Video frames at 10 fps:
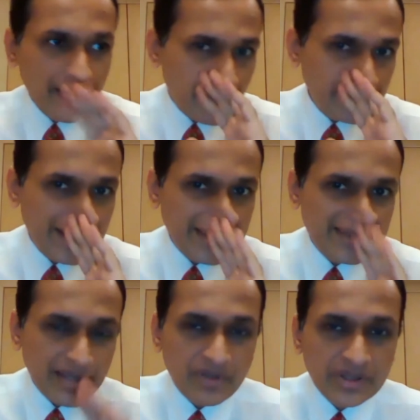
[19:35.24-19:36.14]
The
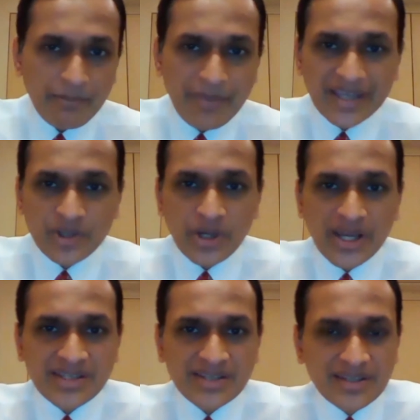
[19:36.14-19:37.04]
thing with the
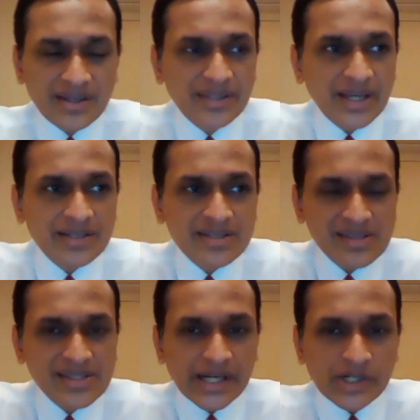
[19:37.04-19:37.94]
macula is that it's
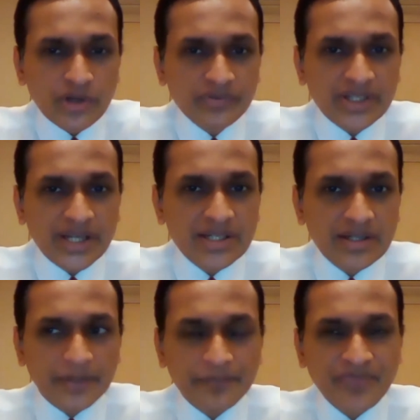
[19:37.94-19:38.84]
the center of the
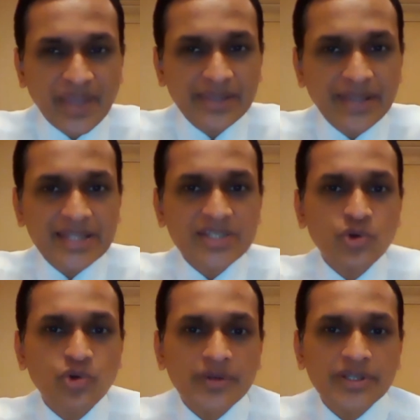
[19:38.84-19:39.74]
retina, and that's to
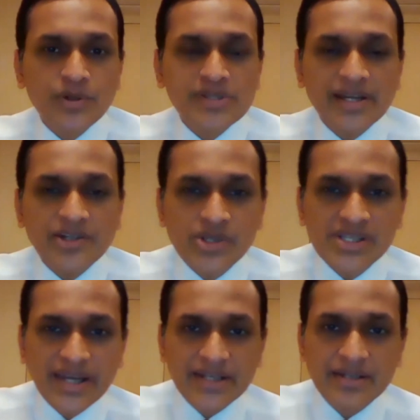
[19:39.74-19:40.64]
do with your central
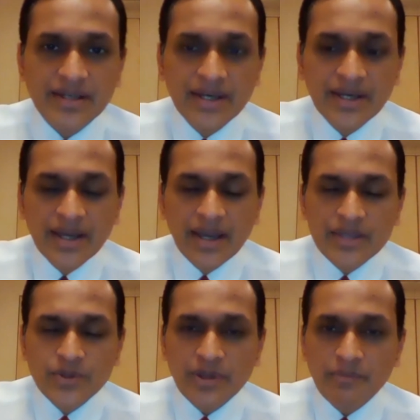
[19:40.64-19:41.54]
sight.
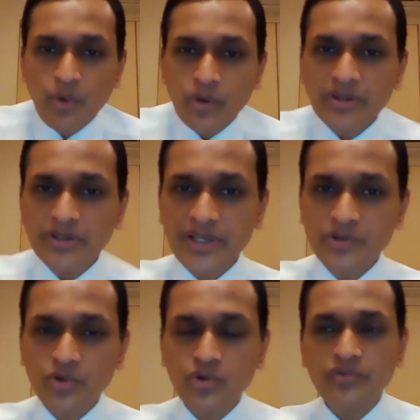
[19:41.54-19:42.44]
So the important thing
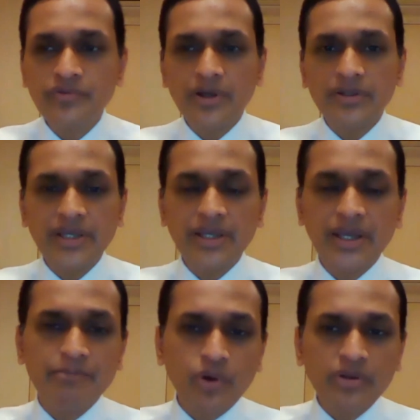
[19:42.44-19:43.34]
to do, the
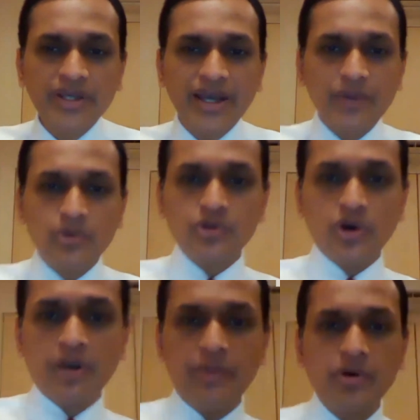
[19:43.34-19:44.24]
important thing I would
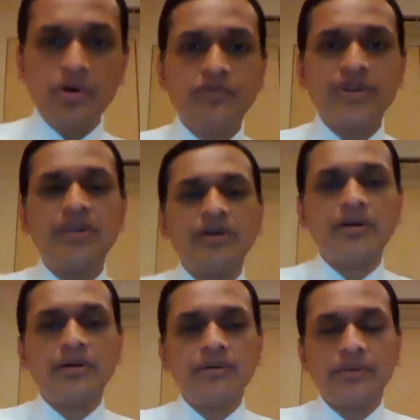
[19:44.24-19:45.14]
talk about with
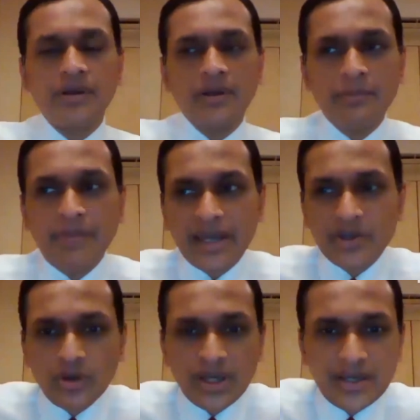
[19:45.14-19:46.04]
the
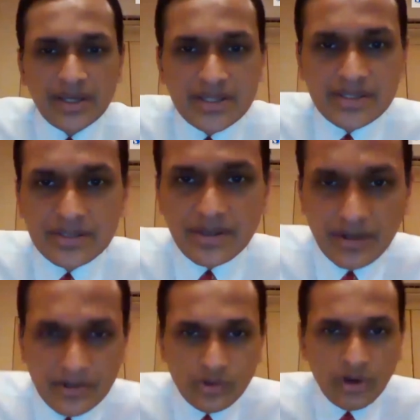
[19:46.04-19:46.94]
macula is
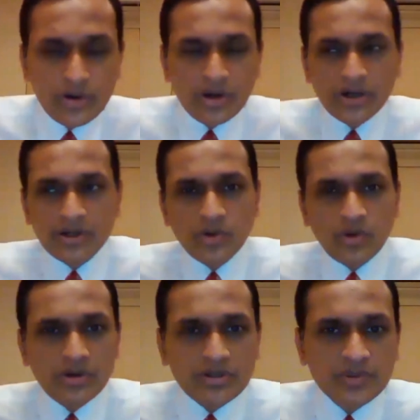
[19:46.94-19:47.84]
you got to
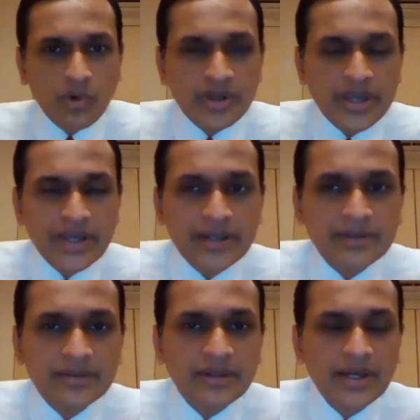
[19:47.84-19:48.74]
control smoking
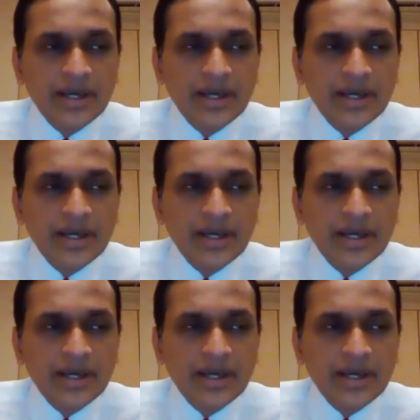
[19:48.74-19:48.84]
and